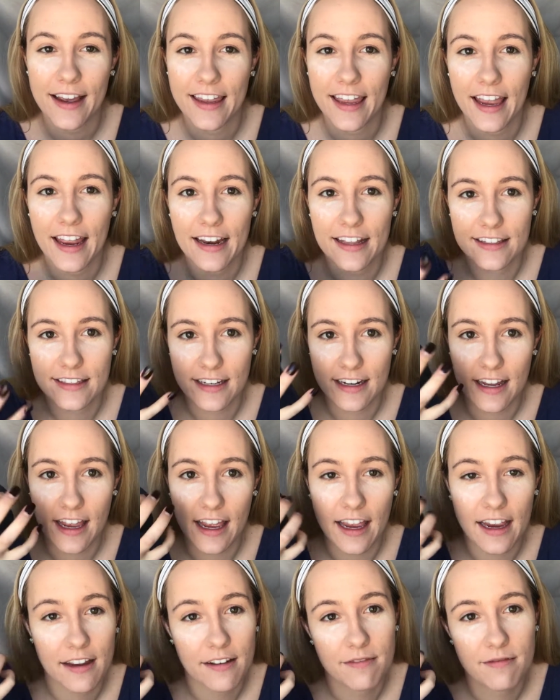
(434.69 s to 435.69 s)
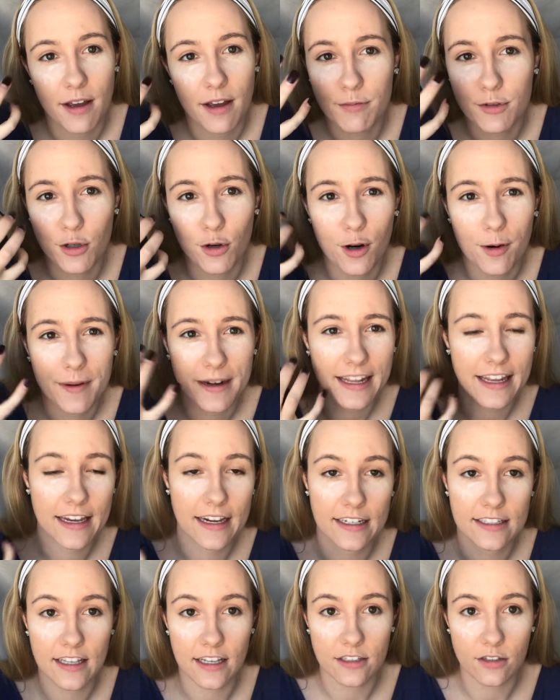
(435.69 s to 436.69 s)
Again, it's gonna absorb any
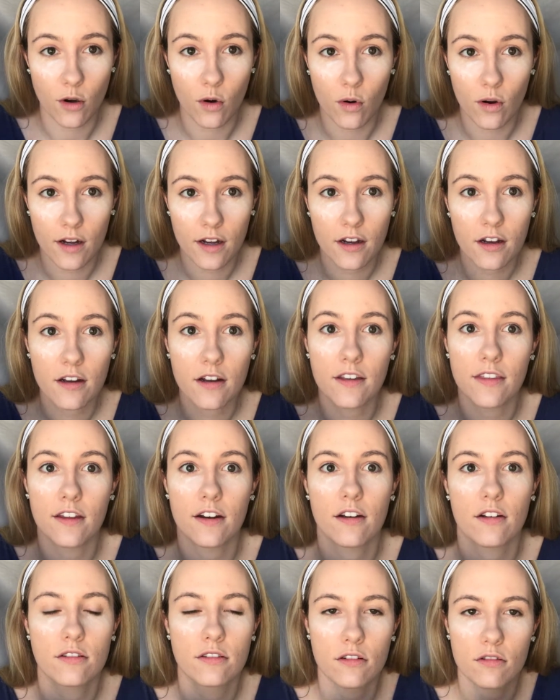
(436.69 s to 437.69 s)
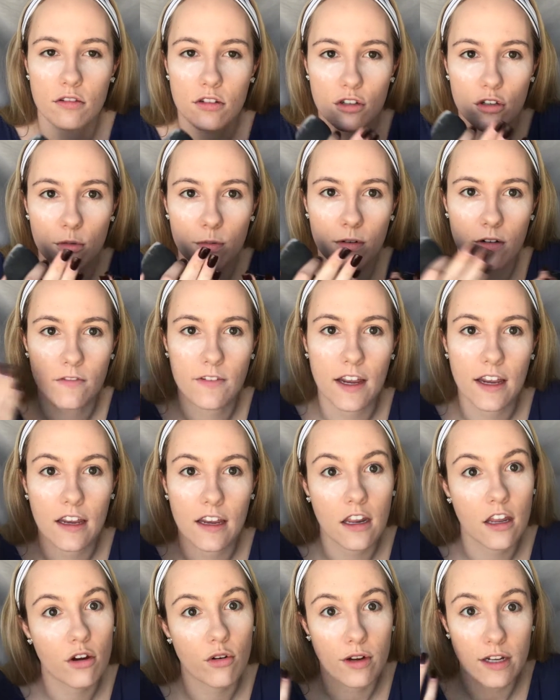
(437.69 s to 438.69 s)
excess oil and then also to prevent
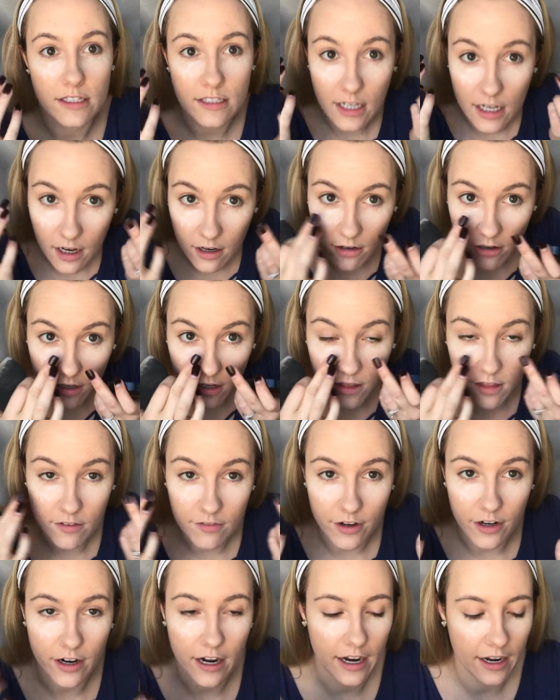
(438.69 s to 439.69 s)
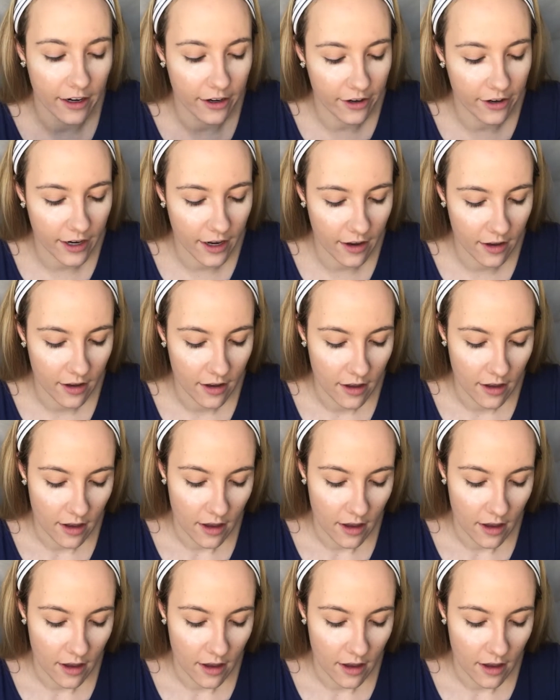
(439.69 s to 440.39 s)
any creasing underneath of our eye area.